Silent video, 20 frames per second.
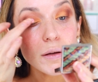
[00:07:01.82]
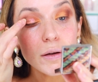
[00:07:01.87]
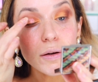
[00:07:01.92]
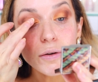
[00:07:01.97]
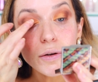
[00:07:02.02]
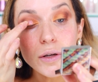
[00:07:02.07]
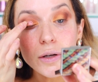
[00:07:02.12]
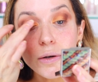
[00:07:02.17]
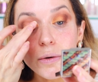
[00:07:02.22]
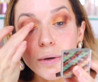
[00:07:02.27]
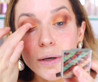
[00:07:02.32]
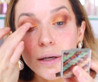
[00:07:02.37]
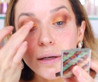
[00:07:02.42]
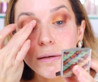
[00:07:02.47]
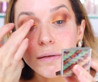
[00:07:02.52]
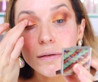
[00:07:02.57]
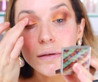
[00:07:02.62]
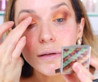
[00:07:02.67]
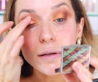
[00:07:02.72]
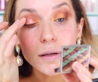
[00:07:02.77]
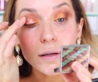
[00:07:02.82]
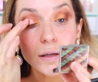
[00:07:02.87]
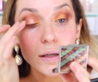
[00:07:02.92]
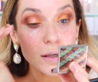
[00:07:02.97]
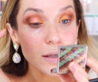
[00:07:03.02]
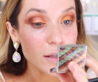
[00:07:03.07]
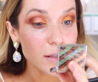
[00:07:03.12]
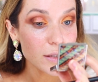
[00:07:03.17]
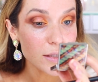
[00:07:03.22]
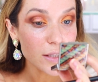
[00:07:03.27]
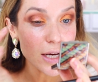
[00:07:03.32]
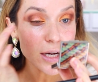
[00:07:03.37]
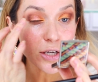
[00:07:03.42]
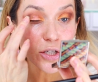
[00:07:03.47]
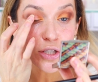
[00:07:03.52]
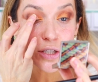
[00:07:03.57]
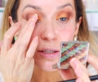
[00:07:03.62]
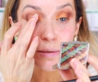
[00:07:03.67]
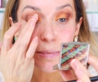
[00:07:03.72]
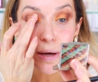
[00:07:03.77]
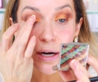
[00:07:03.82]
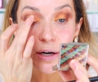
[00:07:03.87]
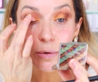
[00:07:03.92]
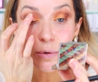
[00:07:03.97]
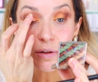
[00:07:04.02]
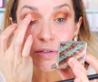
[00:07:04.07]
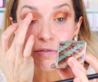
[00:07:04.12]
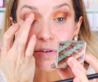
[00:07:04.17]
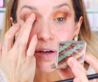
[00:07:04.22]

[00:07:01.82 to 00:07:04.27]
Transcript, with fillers: Oh, you know what? It's actually better with